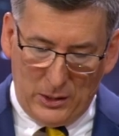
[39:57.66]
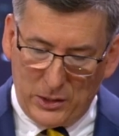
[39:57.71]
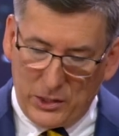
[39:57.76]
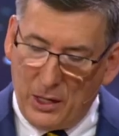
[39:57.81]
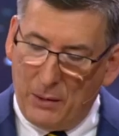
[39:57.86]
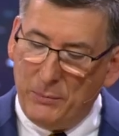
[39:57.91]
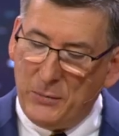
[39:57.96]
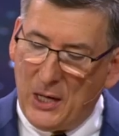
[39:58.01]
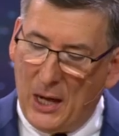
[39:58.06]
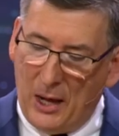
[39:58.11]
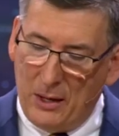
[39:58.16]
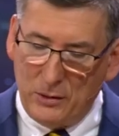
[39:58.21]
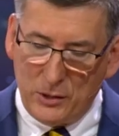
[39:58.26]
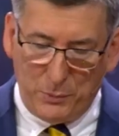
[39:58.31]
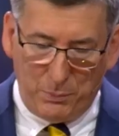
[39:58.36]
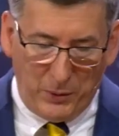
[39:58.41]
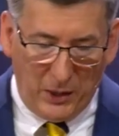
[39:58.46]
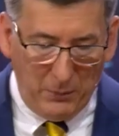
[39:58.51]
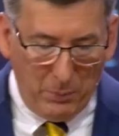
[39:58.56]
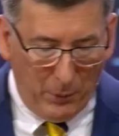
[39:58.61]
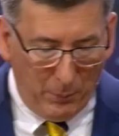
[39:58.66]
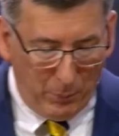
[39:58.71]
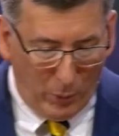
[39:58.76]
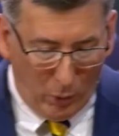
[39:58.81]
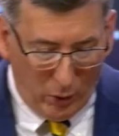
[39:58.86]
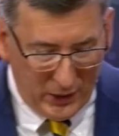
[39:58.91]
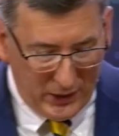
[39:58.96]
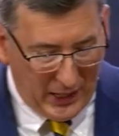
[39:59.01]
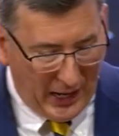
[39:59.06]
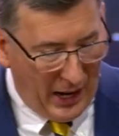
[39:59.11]
Sometimes people
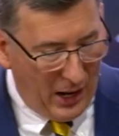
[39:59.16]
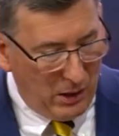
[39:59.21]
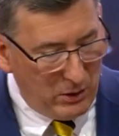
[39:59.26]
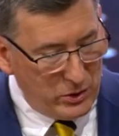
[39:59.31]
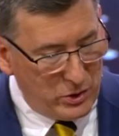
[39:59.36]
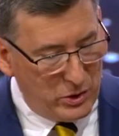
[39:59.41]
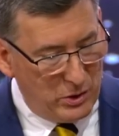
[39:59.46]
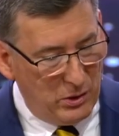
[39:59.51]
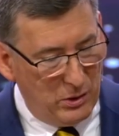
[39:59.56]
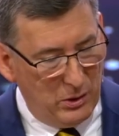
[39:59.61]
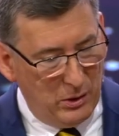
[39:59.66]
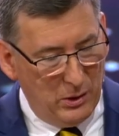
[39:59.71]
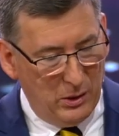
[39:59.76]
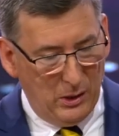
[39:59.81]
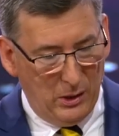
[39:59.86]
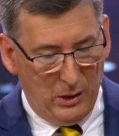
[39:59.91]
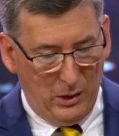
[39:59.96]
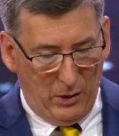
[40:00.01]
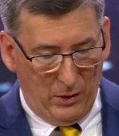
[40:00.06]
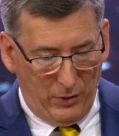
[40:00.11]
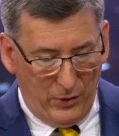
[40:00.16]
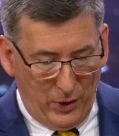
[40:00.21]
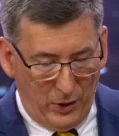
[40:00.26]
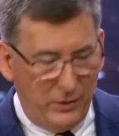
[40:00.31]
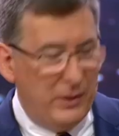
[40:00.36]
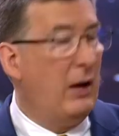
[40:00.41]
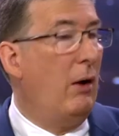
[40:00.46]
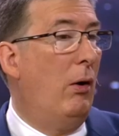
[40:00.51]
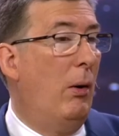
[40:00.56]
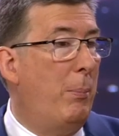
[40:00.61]
point out
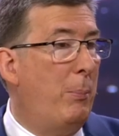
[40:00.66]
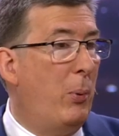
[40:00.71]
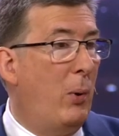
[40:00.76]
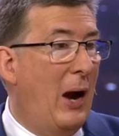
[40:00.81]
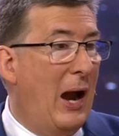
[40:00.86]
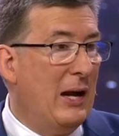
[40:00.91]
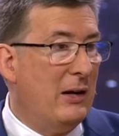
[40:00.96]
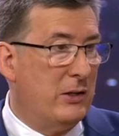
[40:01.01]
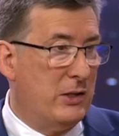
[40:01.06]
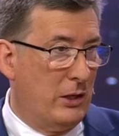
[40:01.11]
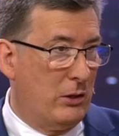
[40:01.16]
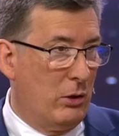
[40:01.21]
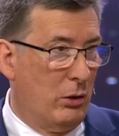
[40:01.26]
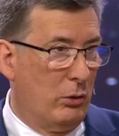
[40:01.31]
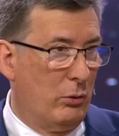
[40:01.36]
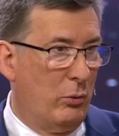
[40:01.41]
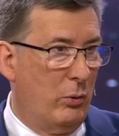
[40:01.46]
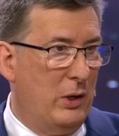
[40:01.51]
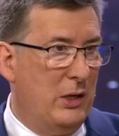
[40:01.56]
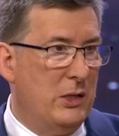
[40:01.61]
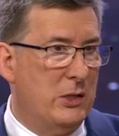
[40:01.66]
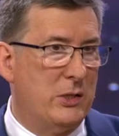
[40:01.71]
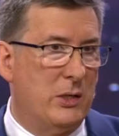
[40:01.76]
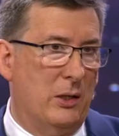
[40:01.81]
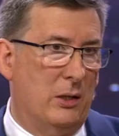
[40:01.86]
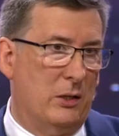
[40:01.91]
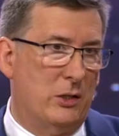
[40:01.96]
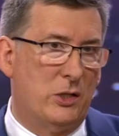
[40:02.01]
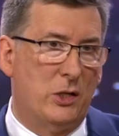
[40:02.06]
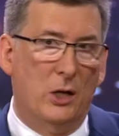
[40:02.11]
that there are practical
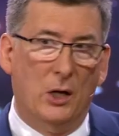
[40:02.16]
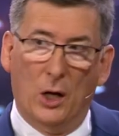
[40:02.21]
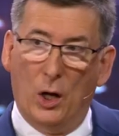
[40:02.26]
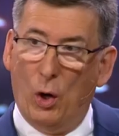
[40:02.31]
reasons